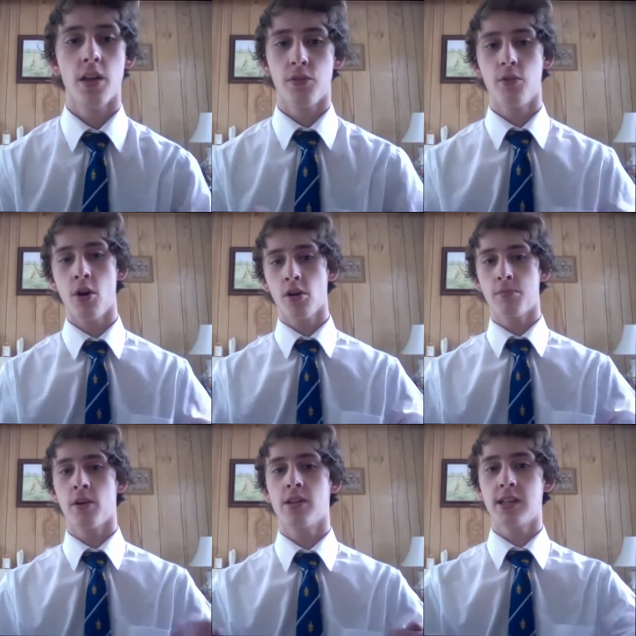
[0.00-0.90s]
Throughout our
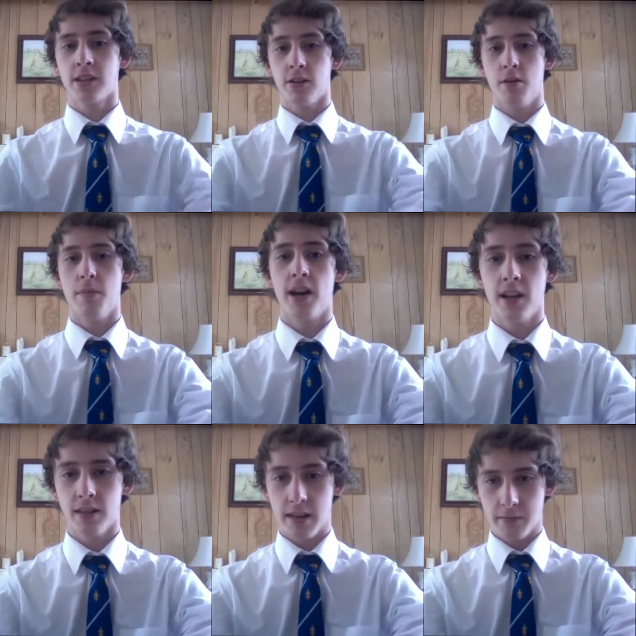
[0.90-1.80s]
project, there are
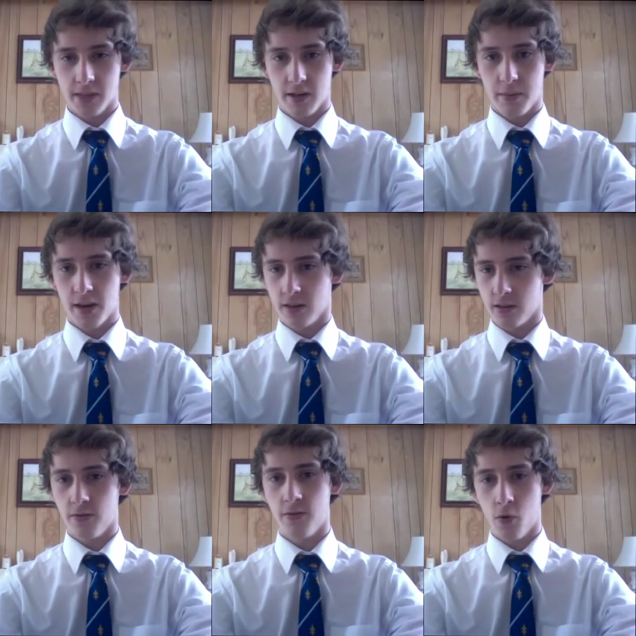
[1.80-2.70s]
many themes that appear to
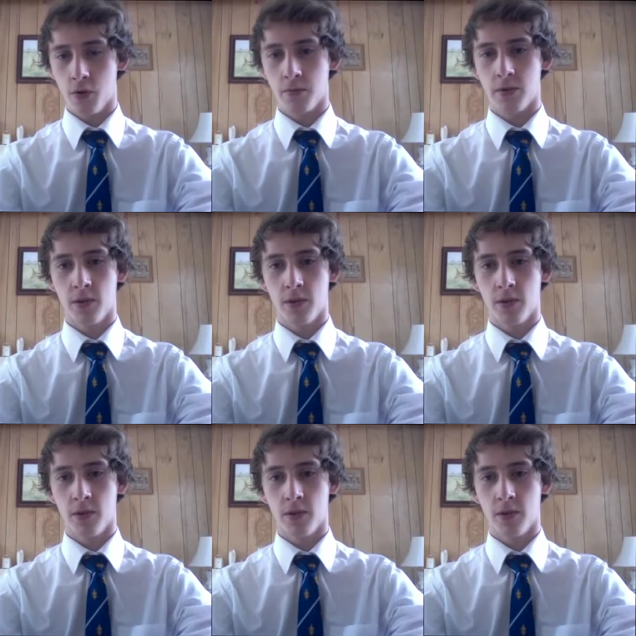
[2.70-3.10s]
conform